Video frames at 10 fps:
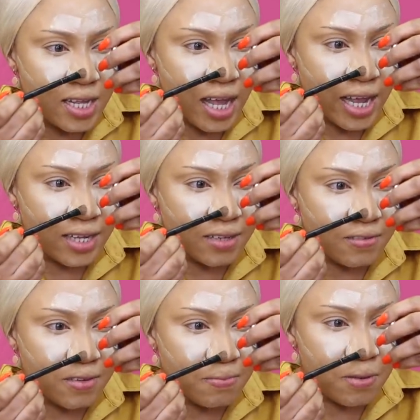Like
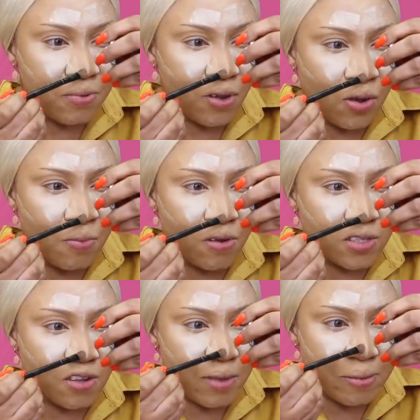people,
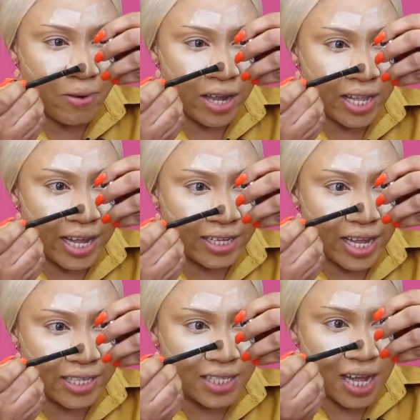most of my brides I
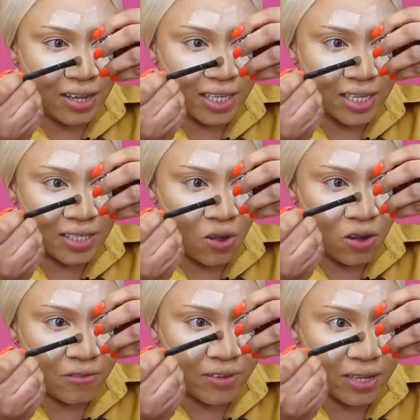get nowadays,
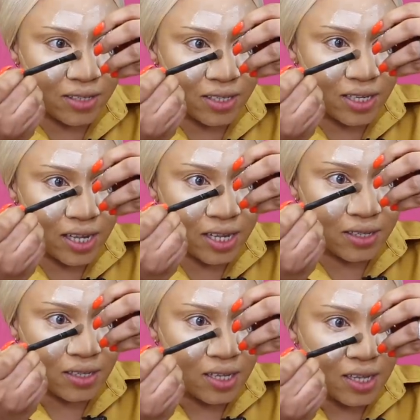all of them,
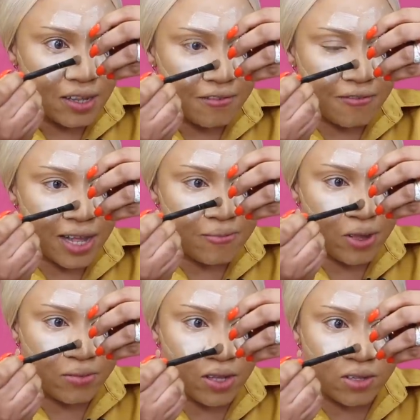they find
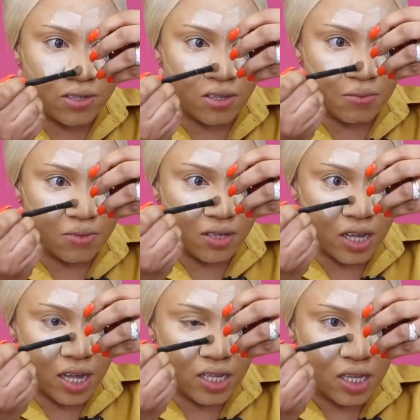me on YouTube,
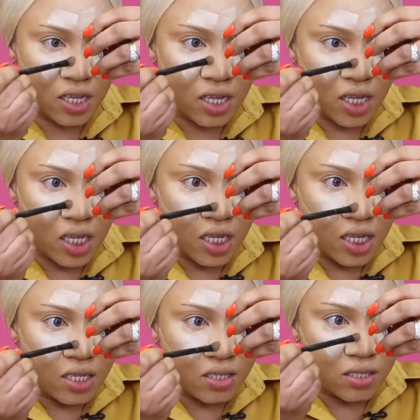okay?
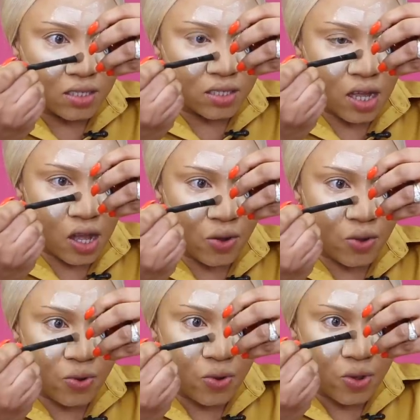
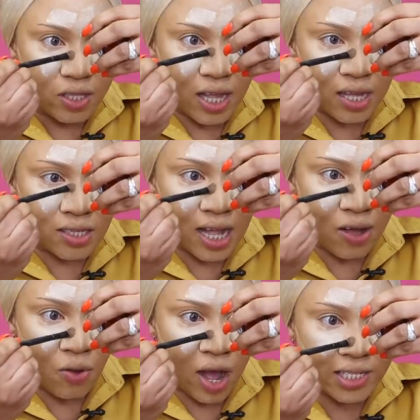So that's
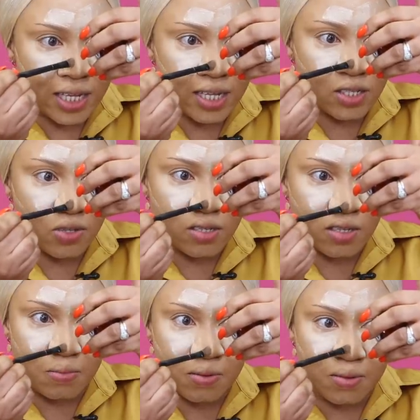how I started
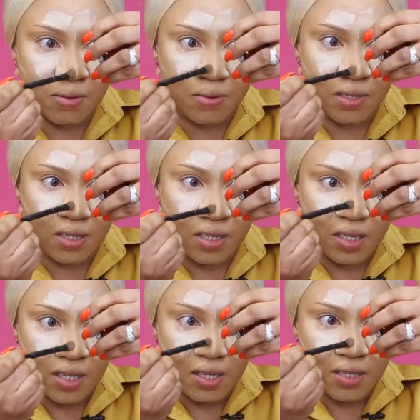YouTube,
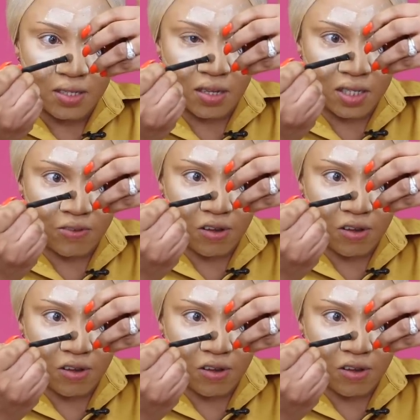just